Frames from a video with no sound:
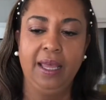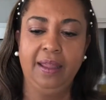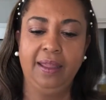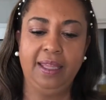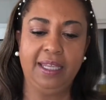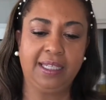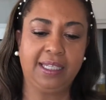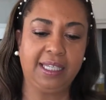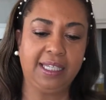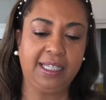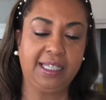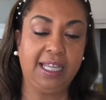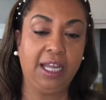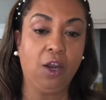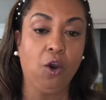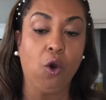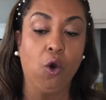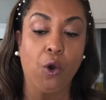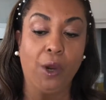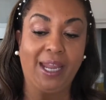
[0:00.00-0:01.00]
This is
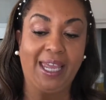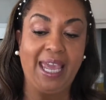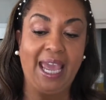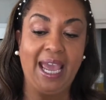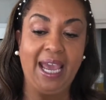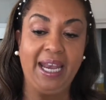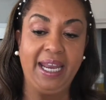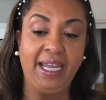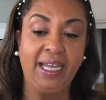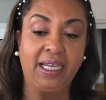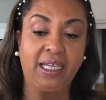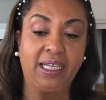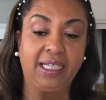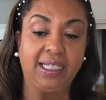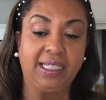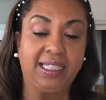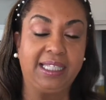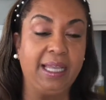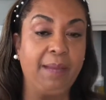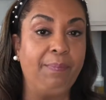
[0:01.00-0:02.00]
their organic
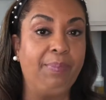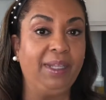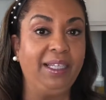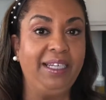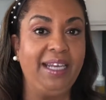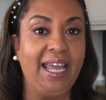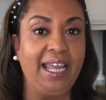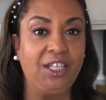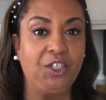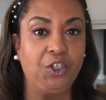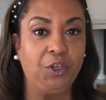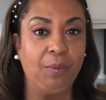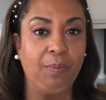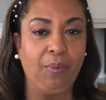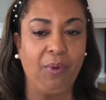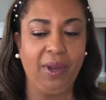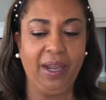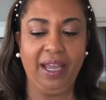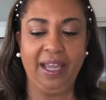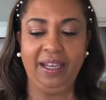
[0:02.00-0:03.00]
Simply Nature
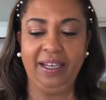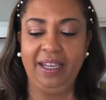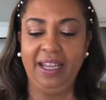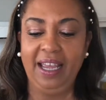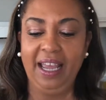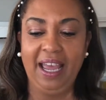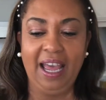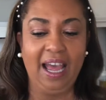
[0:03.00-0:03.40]
brand.